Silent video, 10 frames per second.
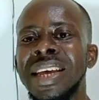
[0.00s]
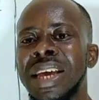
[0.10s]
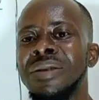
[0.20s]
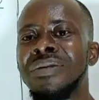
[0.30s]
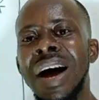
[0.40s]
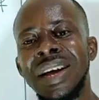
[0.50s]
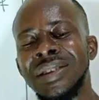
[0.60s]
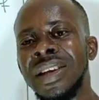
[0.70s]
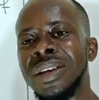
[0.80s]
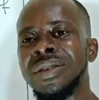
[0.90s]
give
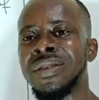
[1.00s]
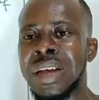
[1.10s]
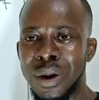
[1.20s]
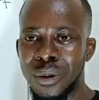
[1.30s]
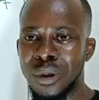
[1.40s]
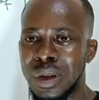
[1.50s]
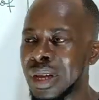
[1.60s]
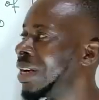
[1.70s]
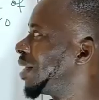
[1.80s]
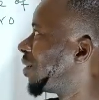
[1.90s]
us 0.
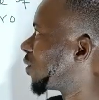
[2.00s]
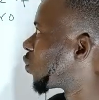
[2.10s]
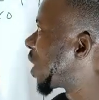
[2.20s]
This is